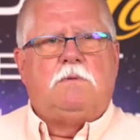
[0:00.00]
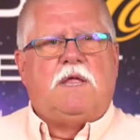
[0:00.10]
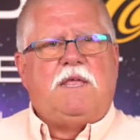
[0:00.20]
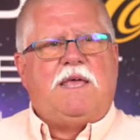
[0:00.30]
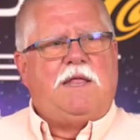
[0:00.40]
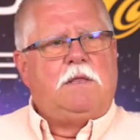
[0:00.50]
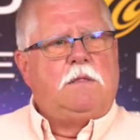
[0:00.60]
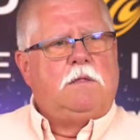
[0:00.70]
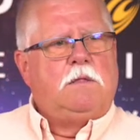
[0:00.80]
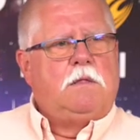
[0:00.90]
Not yet.
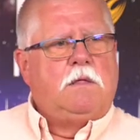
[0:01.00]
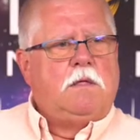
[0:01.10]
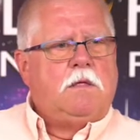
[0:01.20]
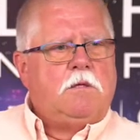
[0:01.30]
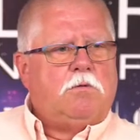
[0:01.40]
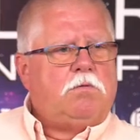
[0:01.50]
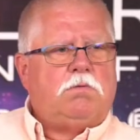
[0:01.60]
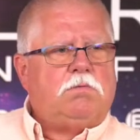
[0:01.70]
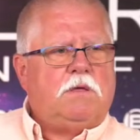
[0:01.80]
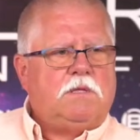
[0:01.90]
We can.
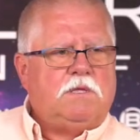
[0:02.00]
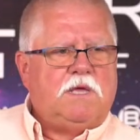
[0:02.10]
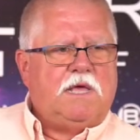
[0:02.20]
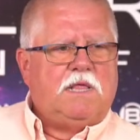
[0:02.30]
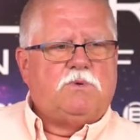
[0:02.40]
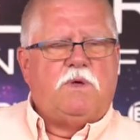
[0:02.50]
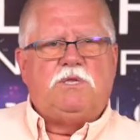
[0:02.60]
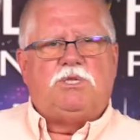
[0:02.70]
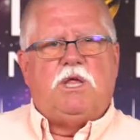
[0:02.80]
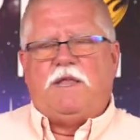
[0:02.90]
Yeah, let's go ahead
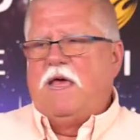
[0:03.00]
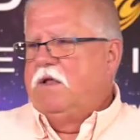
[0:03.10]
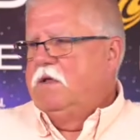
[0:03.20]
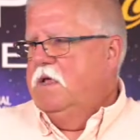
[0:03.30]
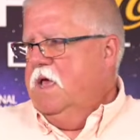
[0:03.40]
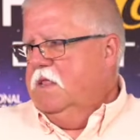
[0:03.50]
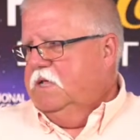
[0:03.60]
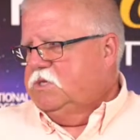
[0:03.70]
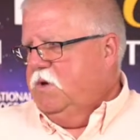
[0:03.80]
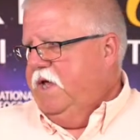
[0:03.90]
and shut down and
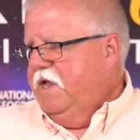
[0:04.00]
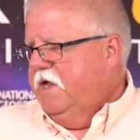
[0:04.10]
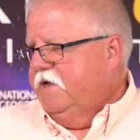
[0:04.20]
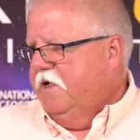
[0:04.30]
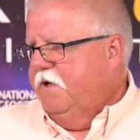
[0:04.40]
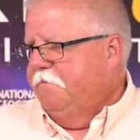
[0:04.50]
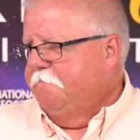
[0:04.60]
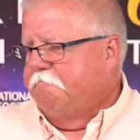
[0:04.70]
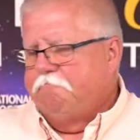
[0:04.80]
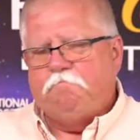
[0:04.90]
let's go ahead and uh,
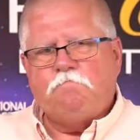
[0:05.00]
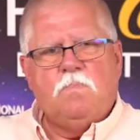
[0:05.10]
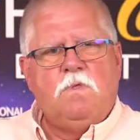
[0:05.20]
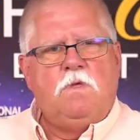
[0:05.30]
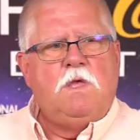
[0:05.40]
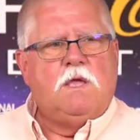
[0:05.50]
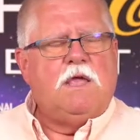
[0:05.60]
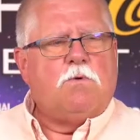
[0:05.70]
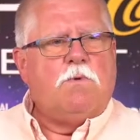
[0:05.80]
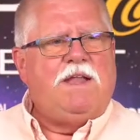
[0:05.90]

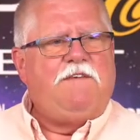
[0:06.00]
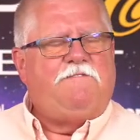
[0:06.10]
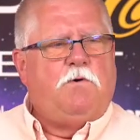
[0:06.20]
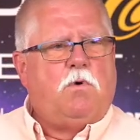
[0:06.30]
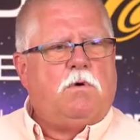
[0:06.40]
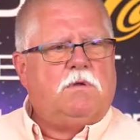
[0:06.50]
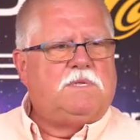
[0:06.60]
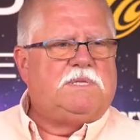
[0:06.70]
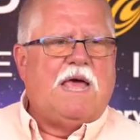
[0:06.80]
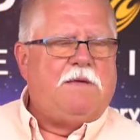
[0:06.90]
get ready for
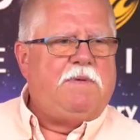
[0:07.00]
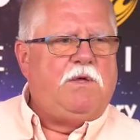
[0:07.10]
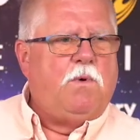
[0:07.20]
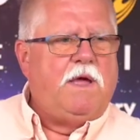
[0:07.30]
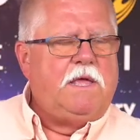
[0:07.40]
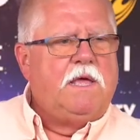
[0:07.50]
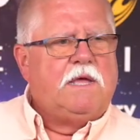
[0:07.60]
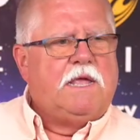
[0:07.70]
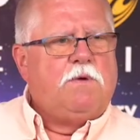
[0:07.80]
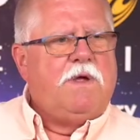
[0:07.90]
it's time anyway.
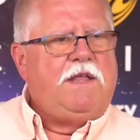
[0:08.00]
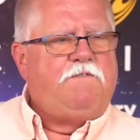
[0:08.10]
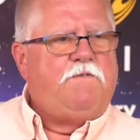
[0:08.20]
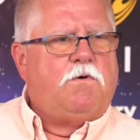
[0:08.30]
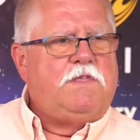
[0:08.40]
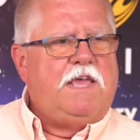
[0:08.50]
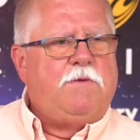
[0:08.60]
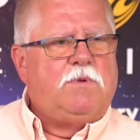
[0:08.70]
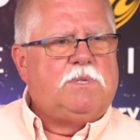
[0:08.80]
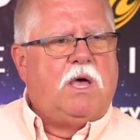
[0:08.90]
Get ready for the
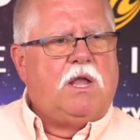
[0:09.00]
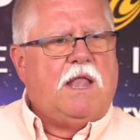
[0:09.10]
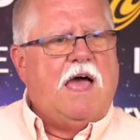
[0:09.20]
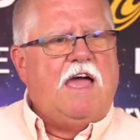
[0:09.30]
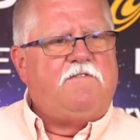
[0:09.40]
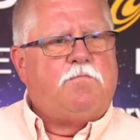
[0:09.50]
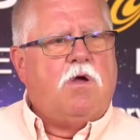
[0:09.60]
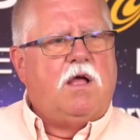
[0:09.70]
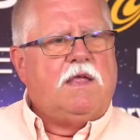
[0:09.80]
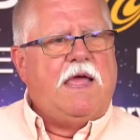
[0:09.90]
Amazon Live
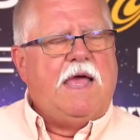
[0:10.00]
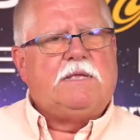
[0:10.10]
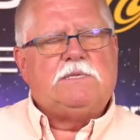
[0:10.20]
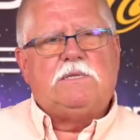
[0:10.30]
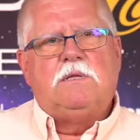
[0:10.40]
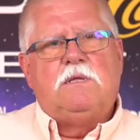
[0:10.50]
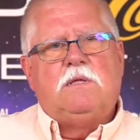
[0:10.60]
broadcast.